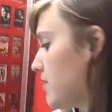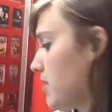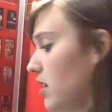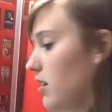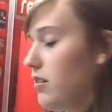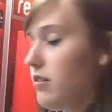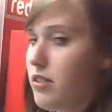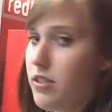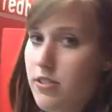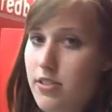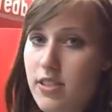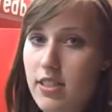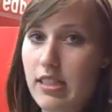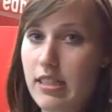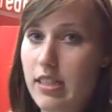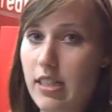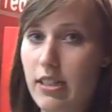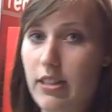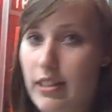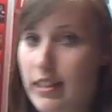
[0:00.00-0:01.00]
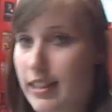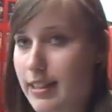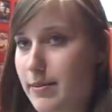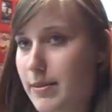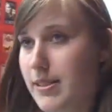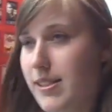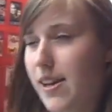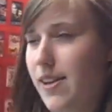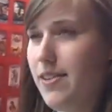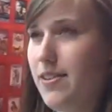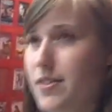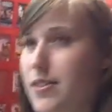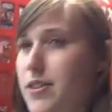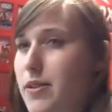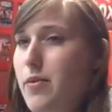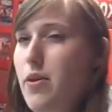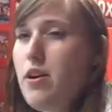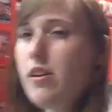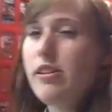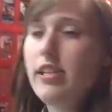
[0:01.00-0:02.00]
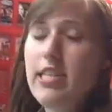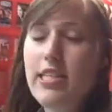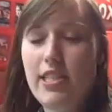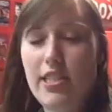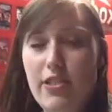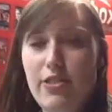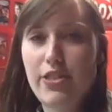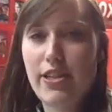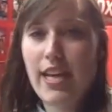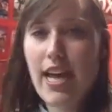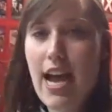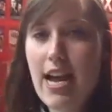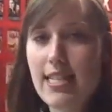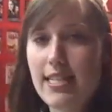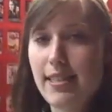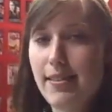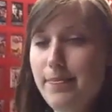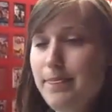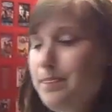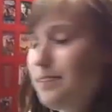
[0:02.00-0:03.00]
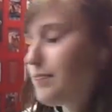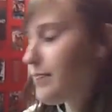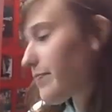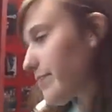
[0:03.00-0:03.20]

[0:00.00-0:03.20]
so you just go to McDonald's or Walgreens, usually has them.